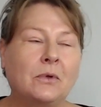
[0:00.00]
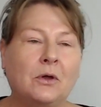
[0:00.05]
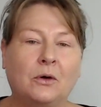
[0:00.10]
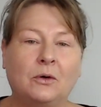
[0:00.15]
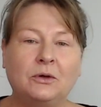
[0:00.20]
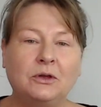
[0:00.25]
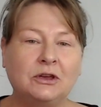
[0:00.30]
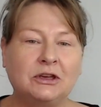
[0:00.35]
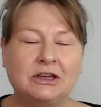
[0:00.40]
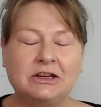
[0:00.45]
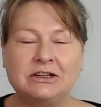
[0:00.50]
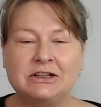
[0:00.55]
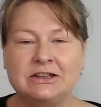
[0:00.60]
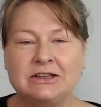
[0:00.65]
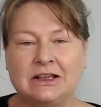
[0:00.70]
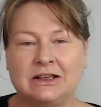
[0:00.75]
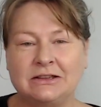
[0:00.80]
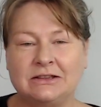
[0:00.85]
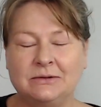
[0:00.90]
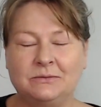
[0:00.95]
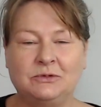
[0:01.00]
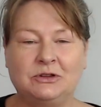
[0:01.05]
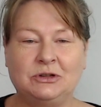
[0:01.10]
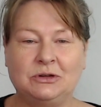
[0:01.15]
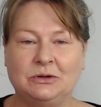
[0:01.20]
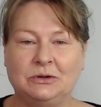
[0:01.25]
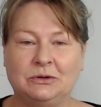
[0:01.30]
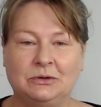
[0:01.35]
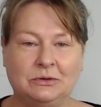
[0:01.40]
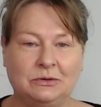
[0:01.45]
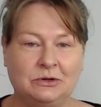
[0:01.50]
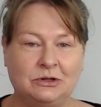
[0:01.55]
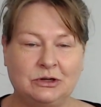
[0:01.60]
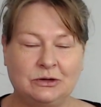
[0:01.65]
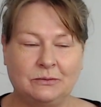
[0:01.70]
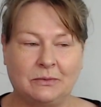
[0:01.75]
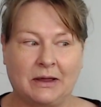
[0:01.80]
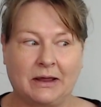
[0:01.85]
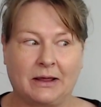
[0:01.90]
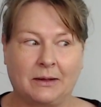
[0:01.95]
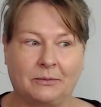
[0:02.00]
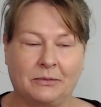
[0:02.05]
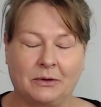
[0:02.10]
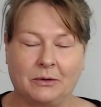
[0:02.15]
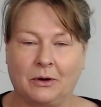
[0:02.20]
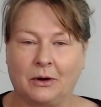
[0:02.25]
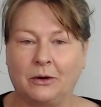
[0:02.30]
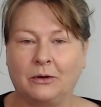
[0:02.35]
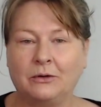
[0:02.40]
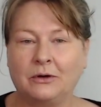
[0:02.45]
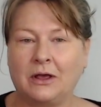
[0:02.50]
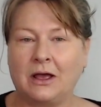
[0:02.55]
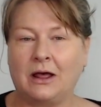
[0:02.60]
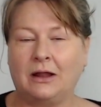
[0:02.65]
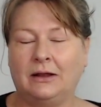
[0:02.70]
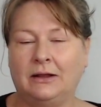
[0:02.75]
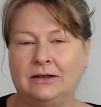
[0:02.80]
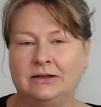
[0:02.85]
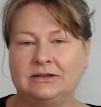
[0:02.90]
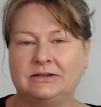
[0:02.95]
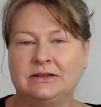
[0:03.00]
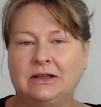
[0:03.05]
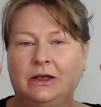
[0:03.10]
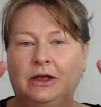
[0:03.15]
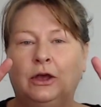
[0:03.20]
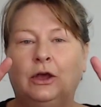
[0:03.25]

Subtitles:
Or you can just ask them to make up their own colours.